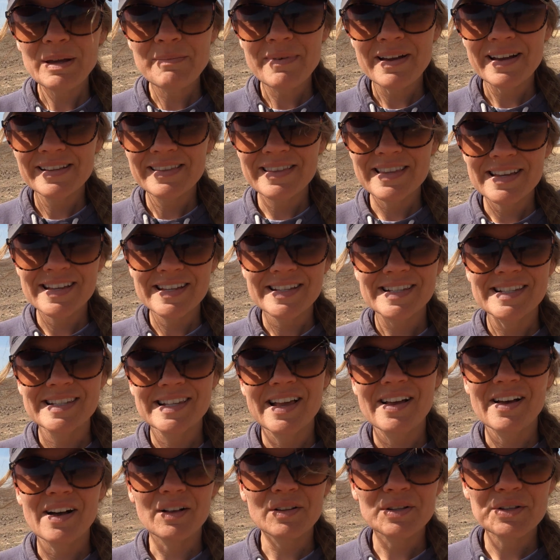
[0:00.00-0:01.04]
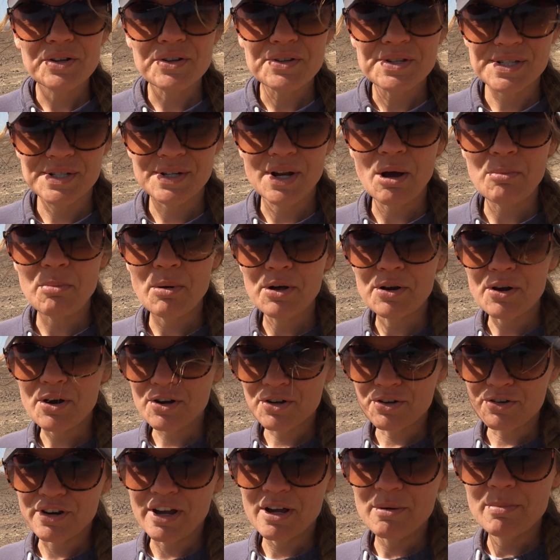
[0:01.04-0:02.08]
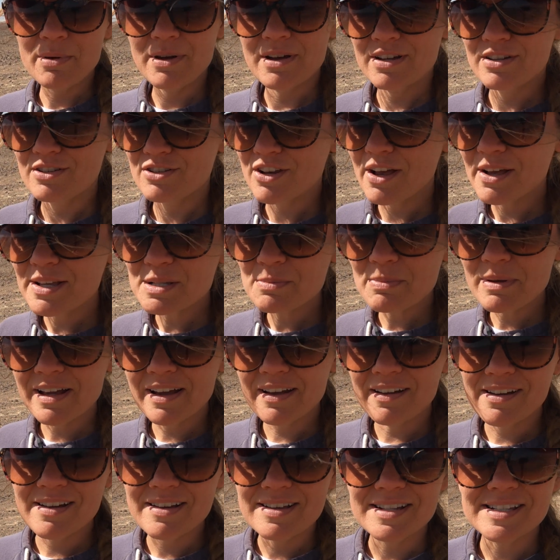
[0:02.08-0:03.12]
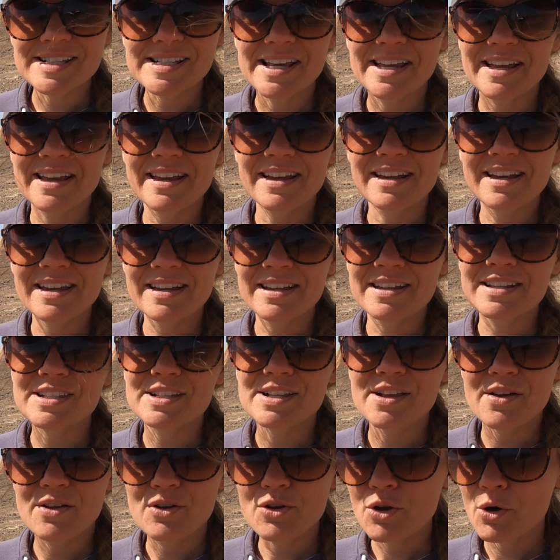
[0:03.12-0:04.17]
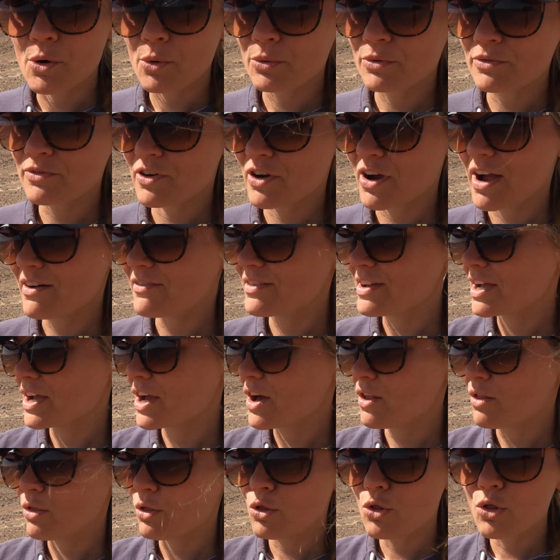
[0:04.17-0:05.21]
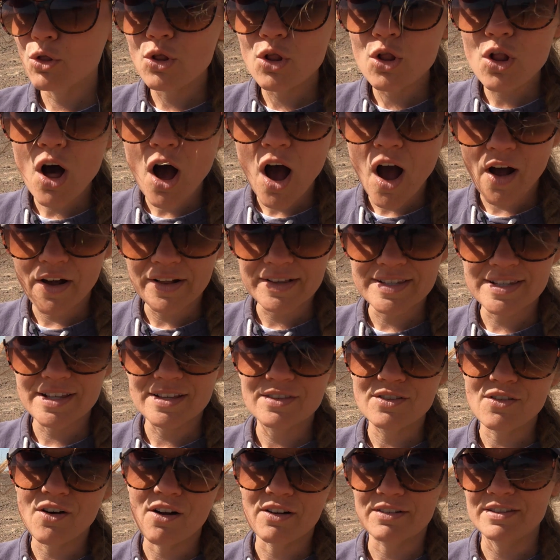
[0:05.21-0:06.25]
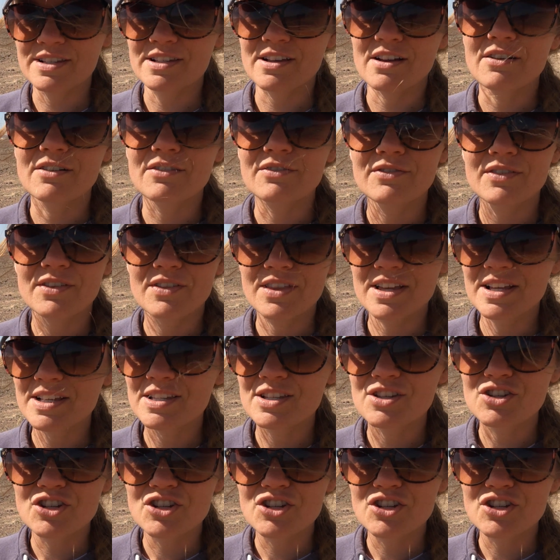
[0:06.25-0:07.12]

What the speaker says: made this a little stop on our trip just because it is known for having lots and lots of these